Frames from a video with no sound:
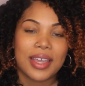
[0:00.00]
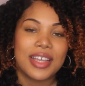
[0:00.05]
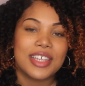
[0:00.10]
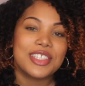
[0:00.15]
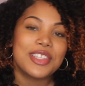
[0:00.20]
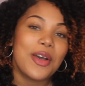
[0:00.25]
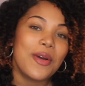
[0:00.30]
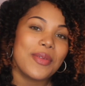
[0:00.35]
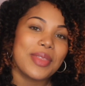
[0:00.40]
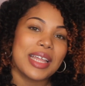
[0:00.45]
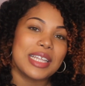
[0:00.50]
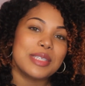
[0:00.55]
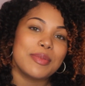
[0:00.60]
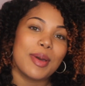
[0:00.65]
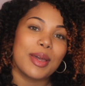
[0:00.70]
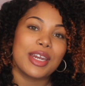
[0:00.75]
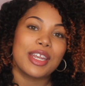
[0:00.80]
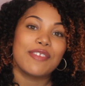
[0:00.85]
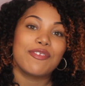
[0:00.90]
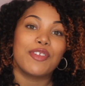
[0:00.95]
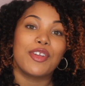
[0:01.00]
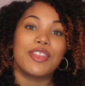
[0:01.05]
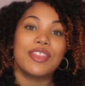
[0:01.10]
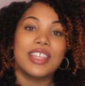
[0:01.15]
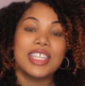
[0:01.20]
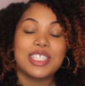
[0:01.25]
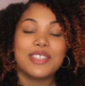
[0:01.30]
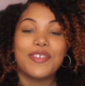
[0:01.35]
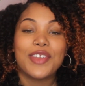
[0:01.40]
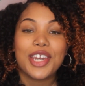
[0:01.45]
So that's about it for
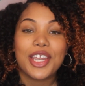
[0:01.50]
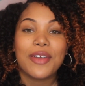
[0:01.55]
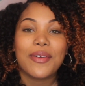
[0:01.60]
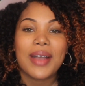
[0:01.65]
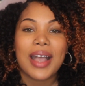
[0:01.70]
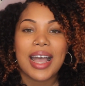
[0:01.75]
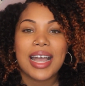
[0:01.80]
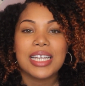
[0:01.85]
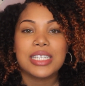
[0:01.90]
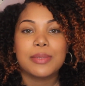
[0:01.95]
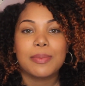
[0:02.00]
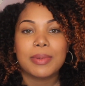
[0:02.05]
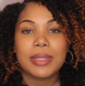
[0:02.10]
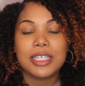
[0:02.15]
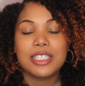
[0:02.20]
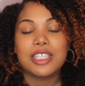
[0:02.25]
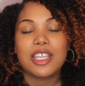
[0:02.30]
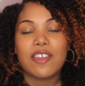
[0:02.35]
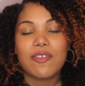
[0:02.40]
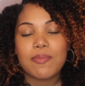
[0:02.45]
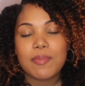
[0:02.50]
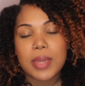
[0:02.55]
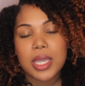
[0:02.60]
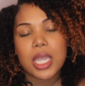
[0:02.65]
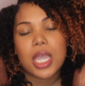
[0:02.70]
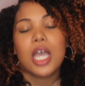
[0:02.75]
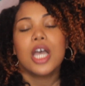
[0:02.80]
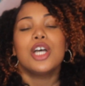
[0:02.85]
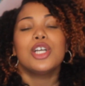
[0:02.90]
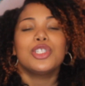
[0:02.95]
this video, guys. Please give
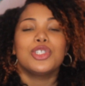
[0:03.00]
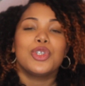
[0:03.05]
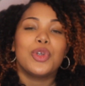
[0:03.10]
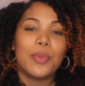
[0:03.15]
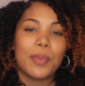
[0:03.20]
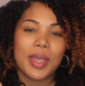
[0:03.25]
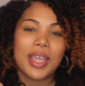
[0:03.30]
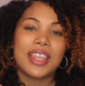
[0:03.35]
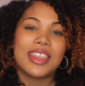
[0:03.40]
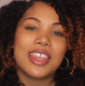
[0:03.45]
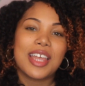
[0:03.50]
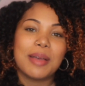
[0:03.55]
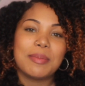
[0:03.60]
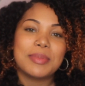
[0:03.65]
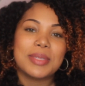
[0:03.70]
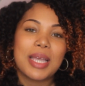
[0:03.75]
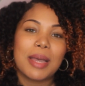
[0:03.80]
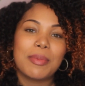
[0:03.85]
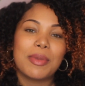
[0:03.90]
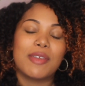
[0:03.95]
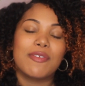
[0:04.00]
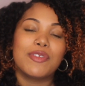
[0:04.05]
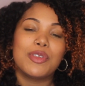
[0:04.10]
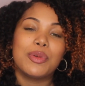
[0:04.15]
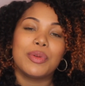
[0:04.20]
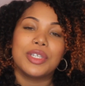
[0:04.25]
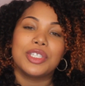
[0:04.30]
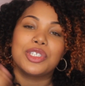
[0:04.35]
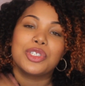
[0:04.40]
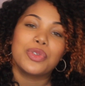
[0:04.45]
me 2 big thumbs up if you
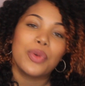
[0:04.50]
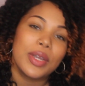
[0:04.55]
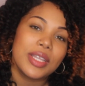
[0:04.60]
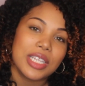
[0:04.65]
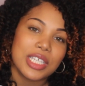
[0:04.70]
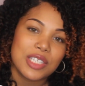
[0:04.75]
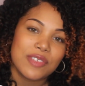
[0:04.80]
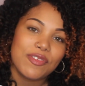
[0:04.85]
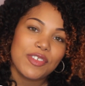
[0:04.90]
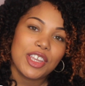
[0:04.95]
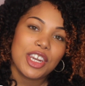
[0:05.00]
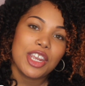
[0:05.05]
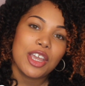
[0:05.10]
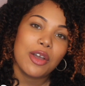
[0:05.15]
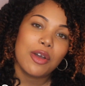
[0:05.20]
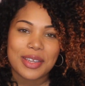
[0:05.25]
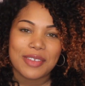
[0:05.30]
enjoyed this video.